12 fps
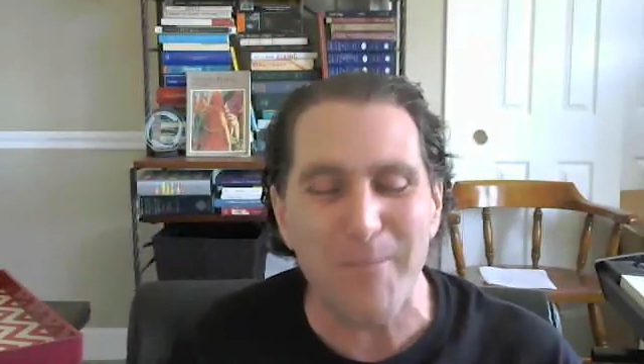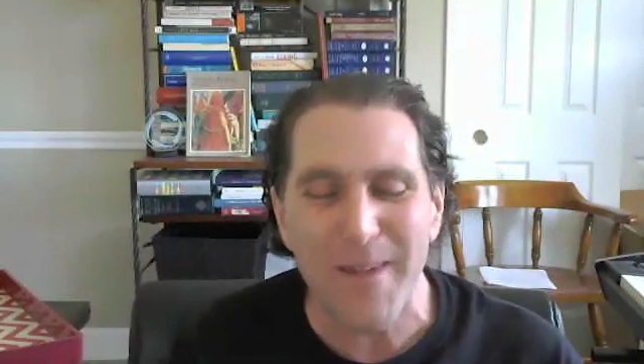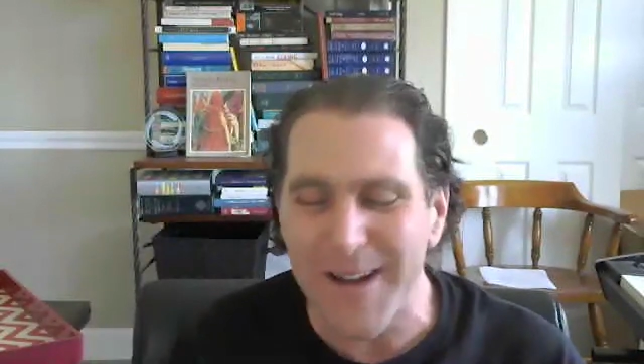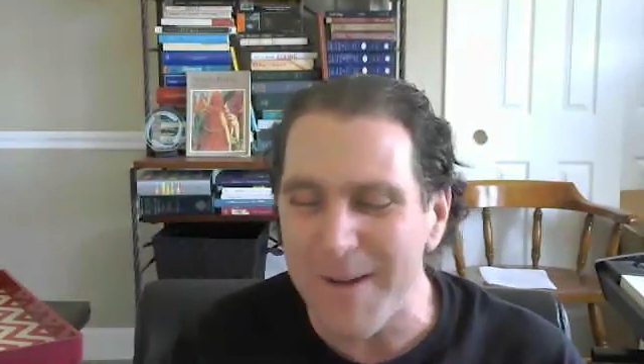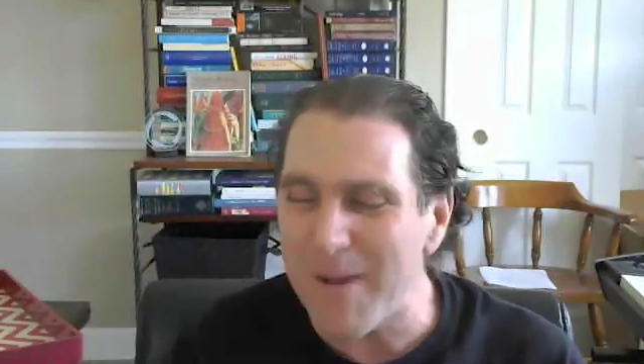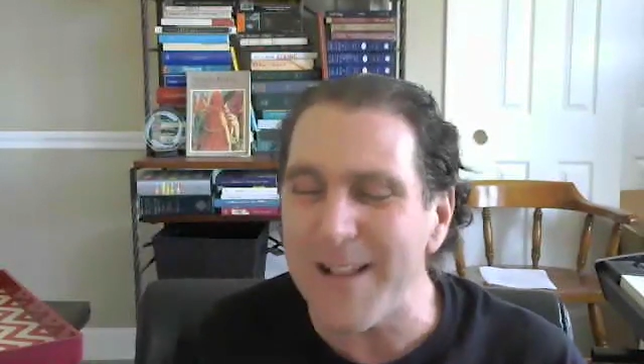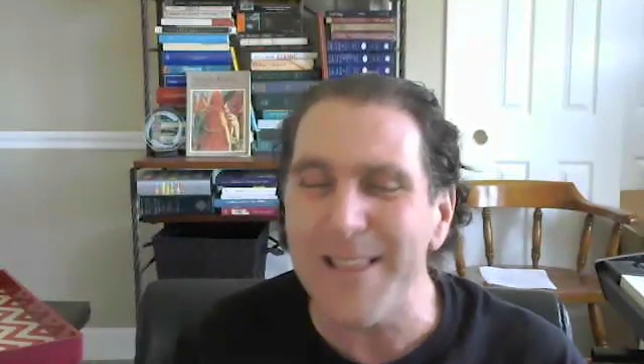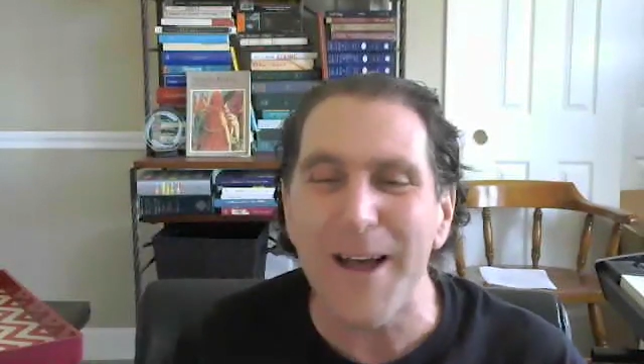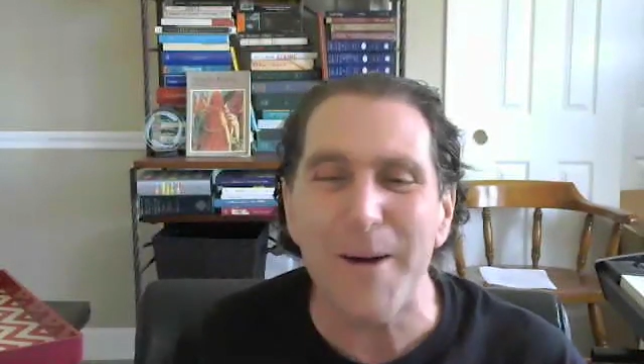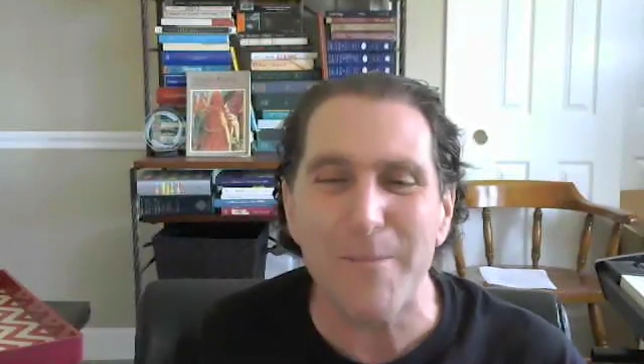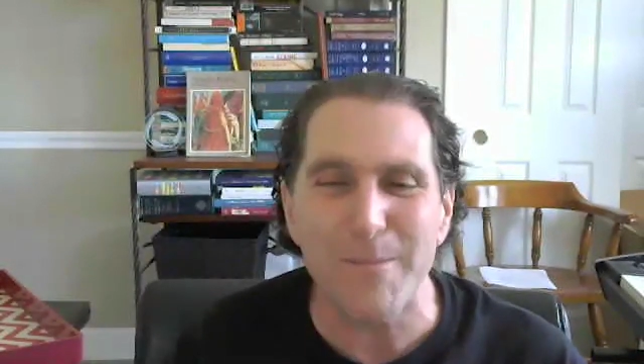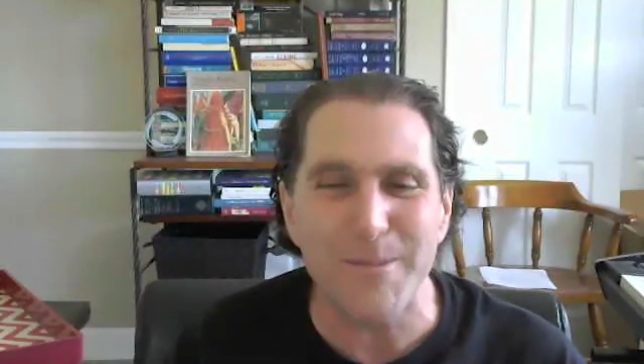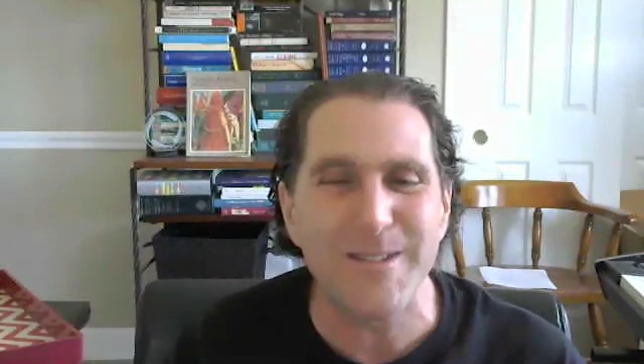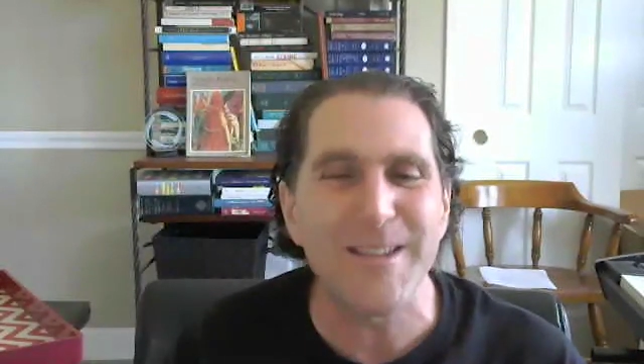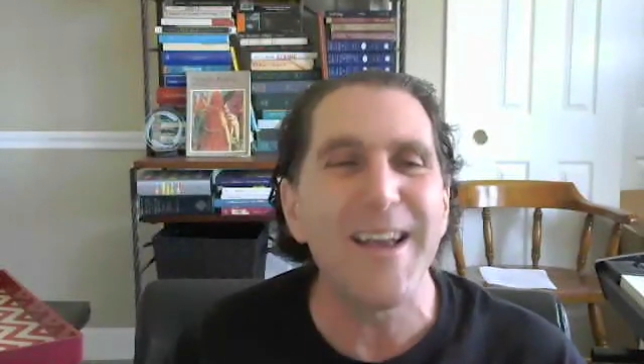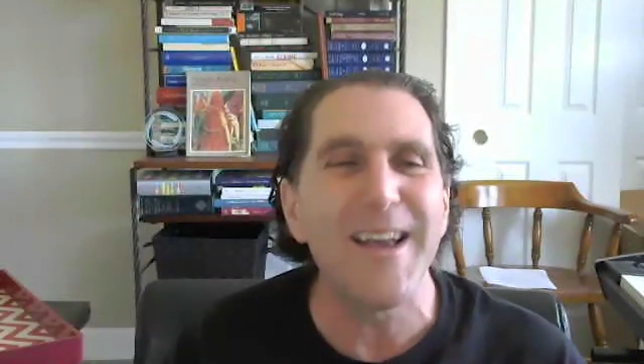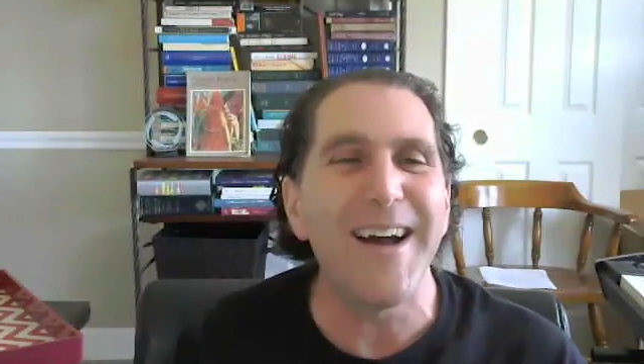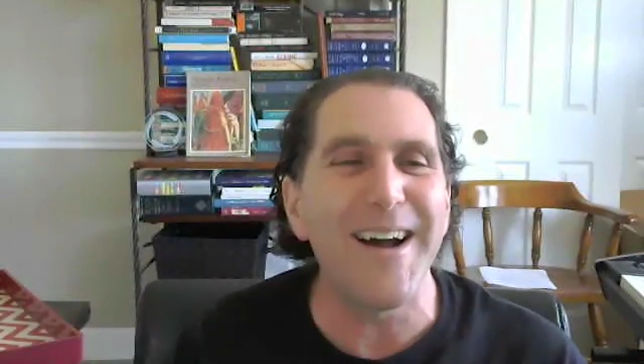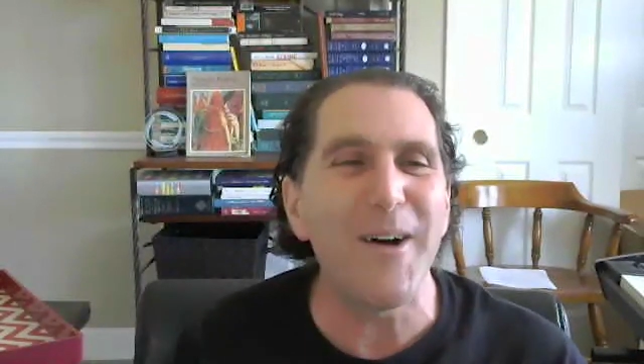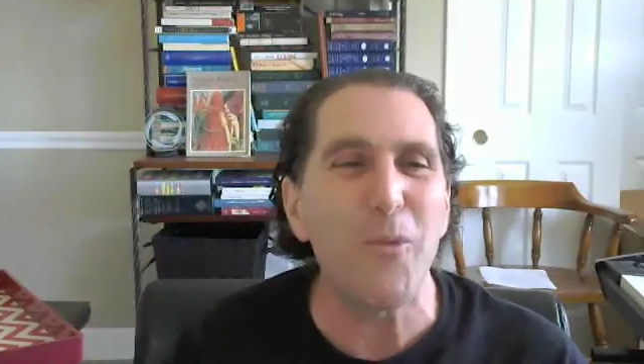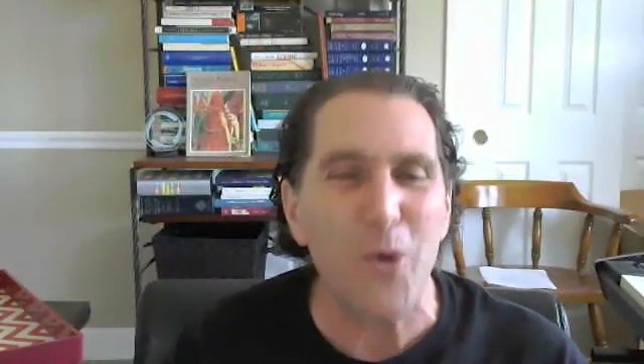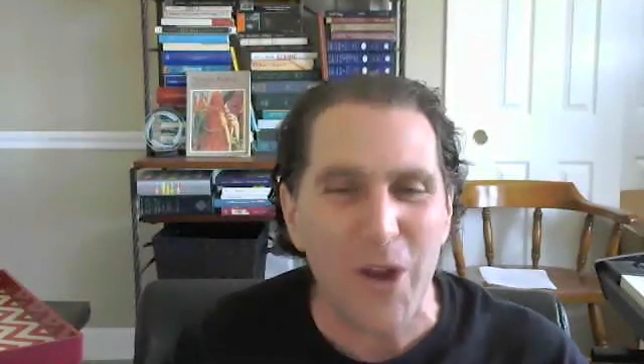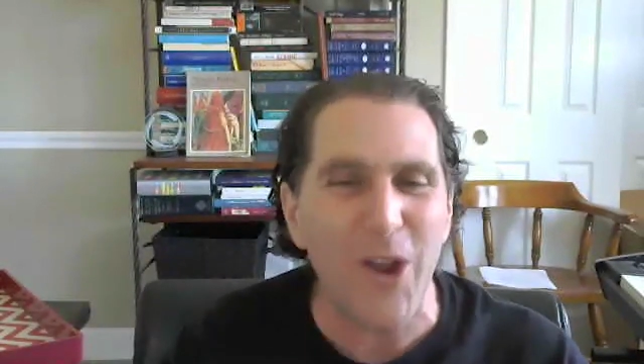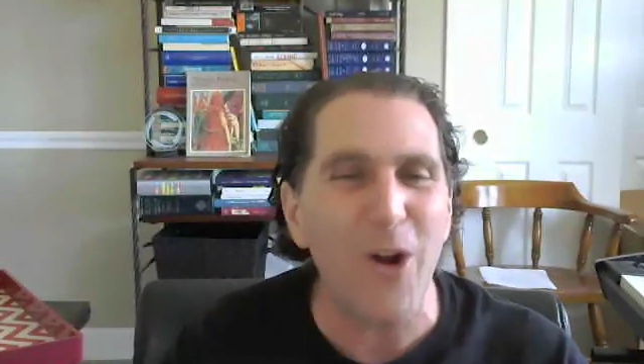um, alums uh,
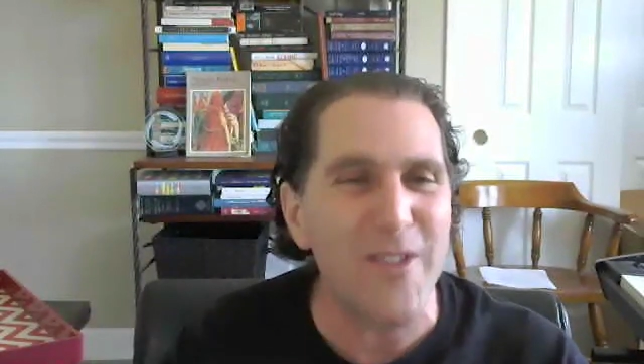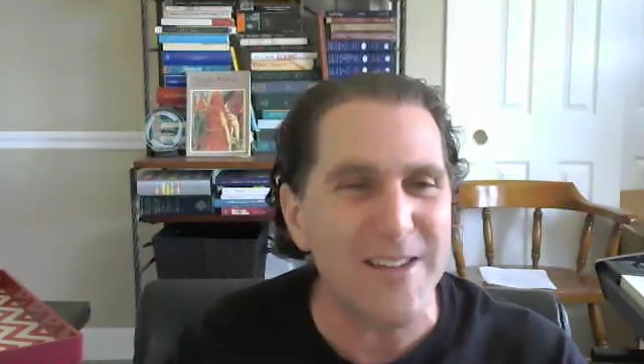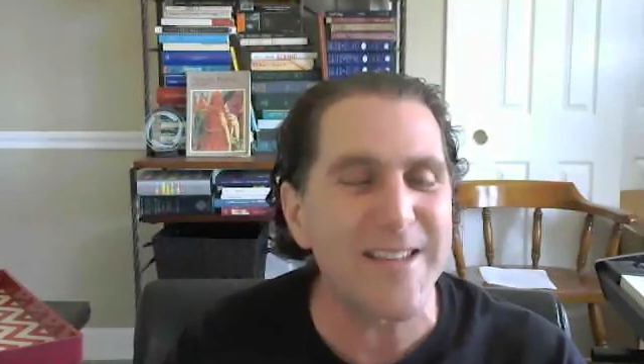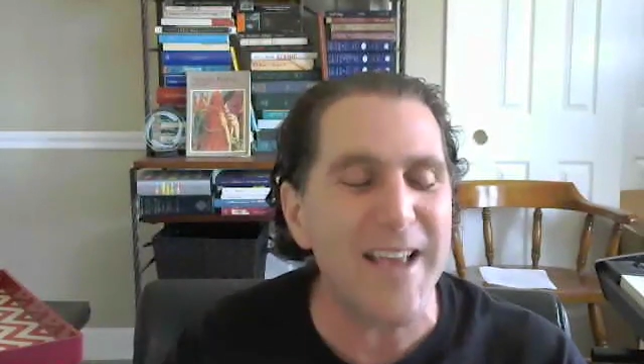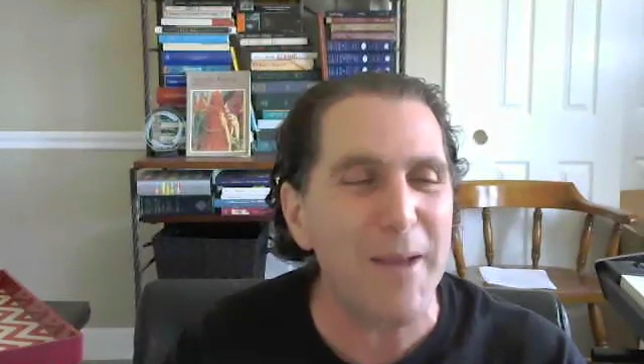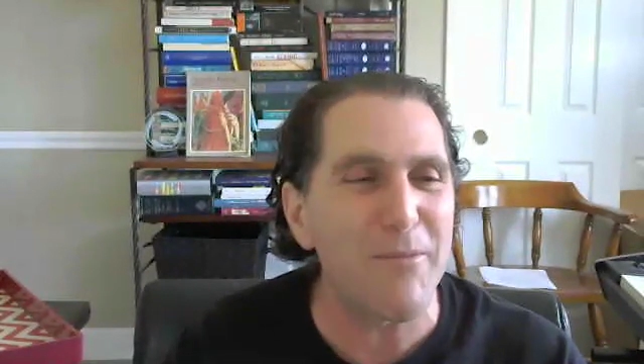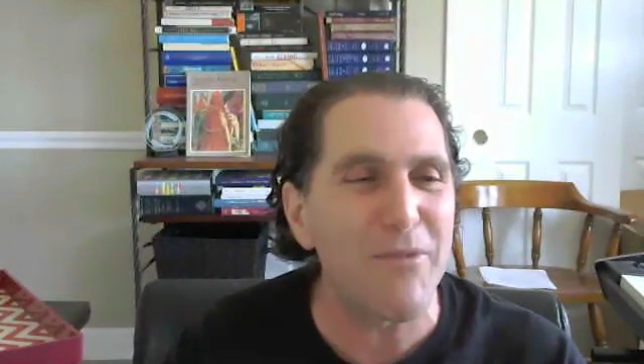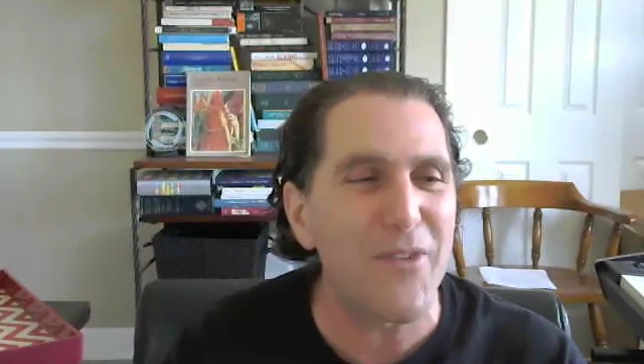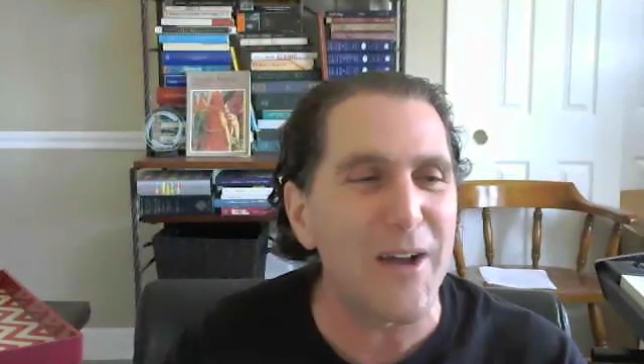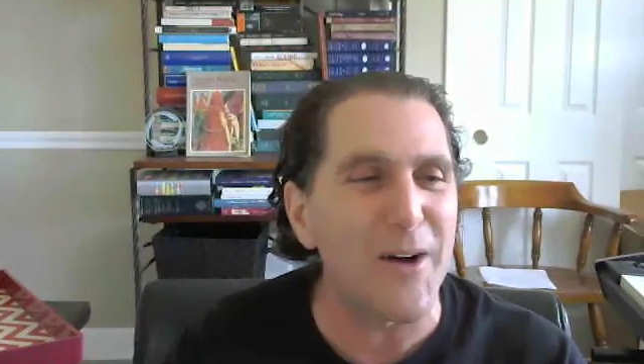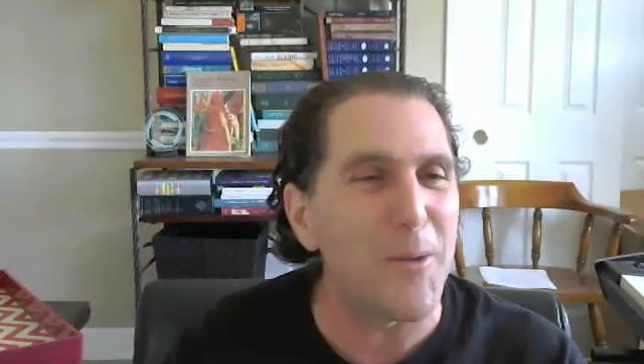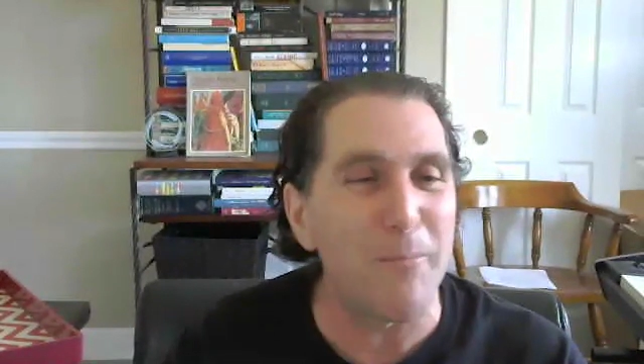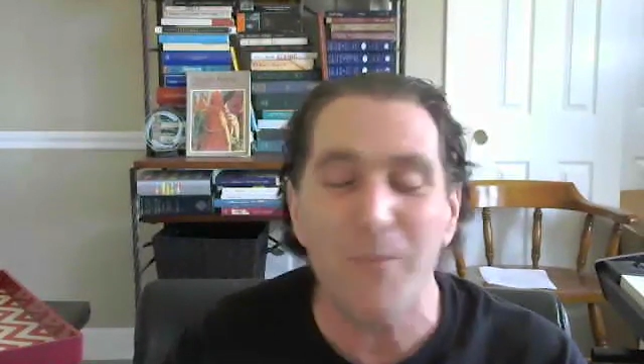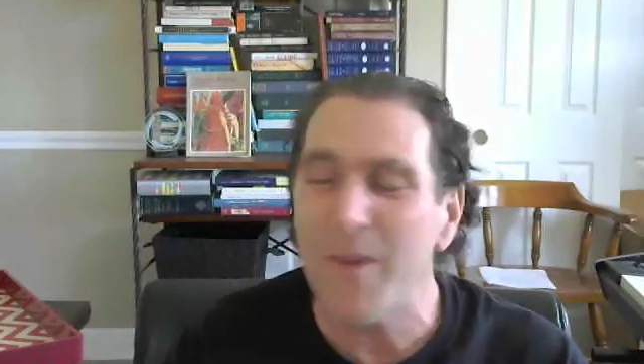working on the same film.